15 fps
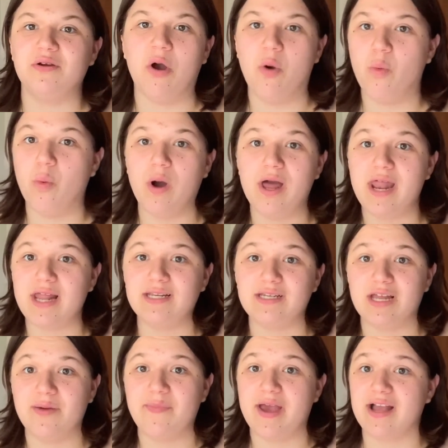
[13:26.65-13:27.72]
what ended
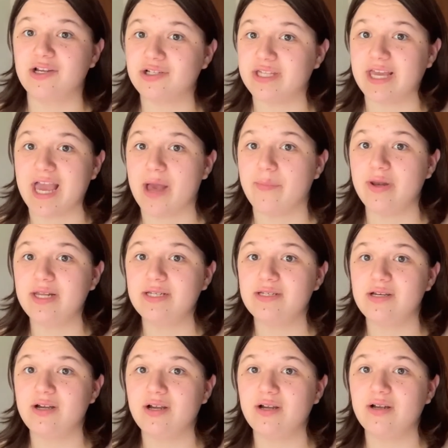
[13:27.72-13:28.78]
up actually happening to
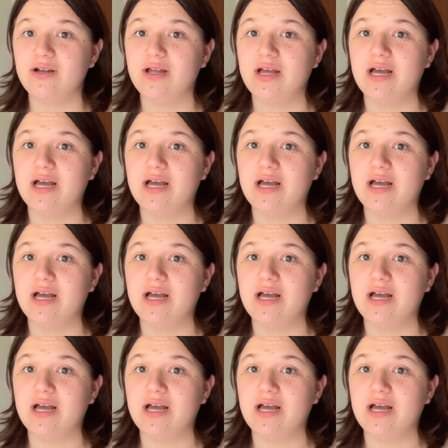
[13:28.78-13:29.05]
her.